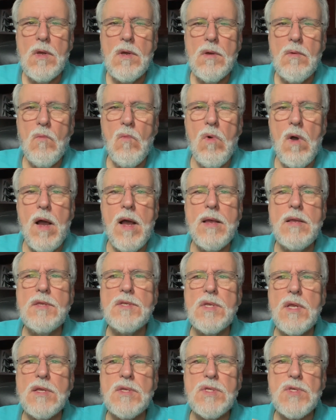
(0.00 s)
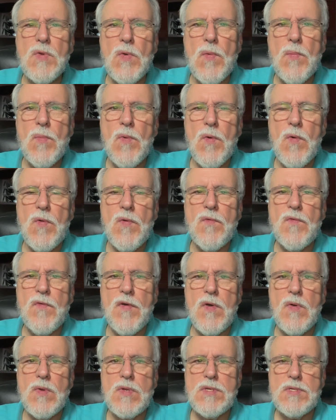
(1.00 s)
Why is that so important,
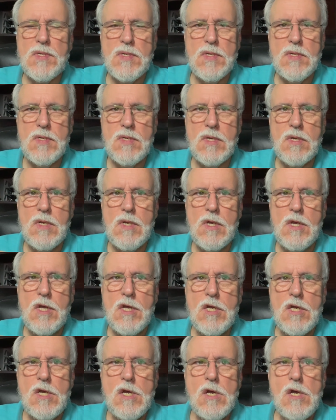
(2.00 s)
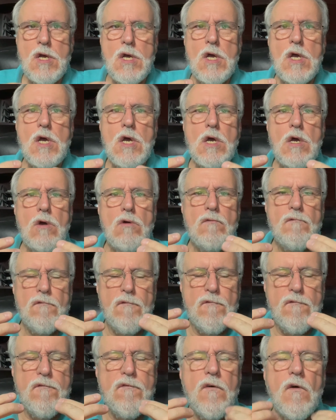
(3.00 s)
folks?
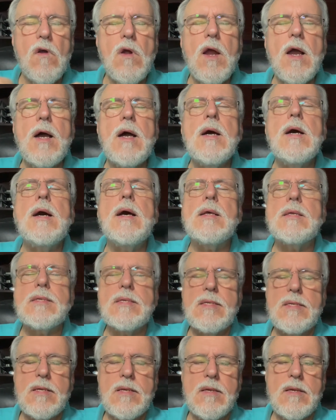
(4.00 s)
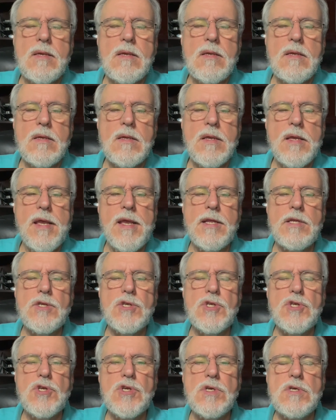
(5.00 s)
For us, it
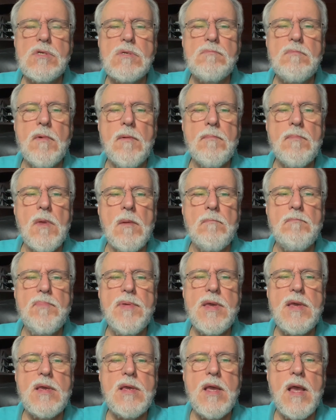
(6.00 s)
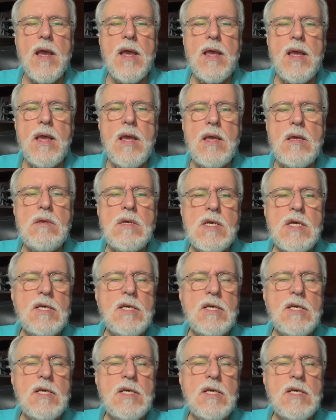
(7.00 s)
should be a